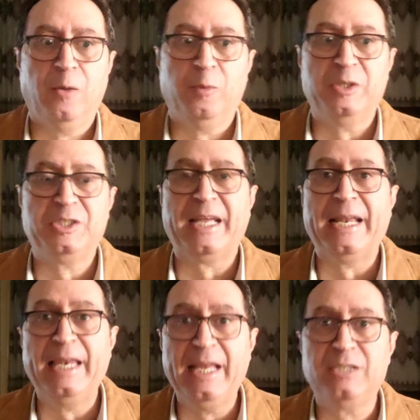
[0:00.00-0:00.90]
which
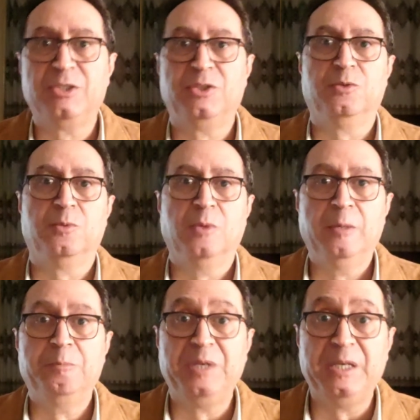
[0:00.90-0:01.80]
can let you
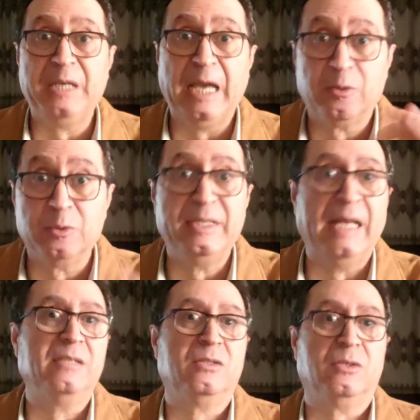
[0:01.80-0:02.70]
be a good
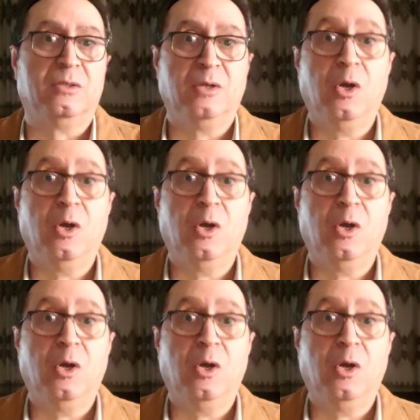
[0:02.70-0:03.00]
dancer